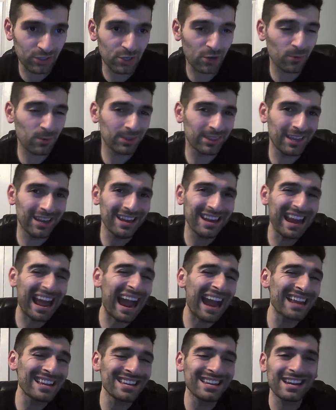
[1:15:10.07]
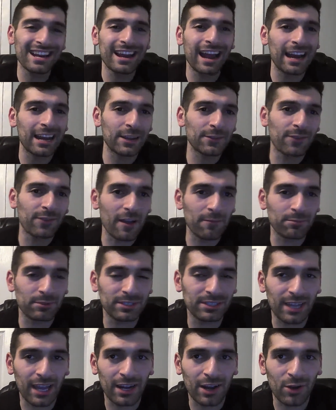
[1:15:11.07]
You're within 90 to
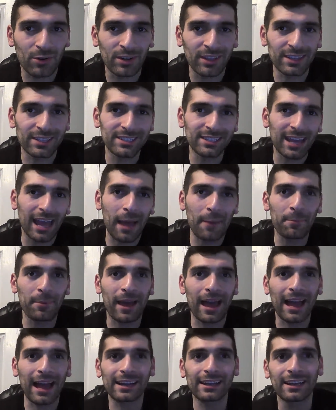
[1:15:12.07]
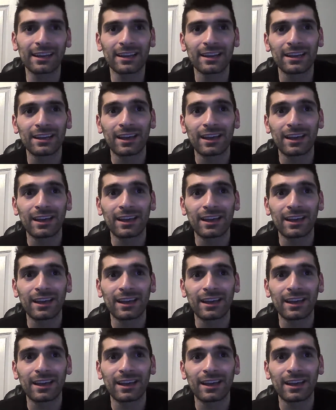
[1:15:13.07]
95% owning the Scat Pack.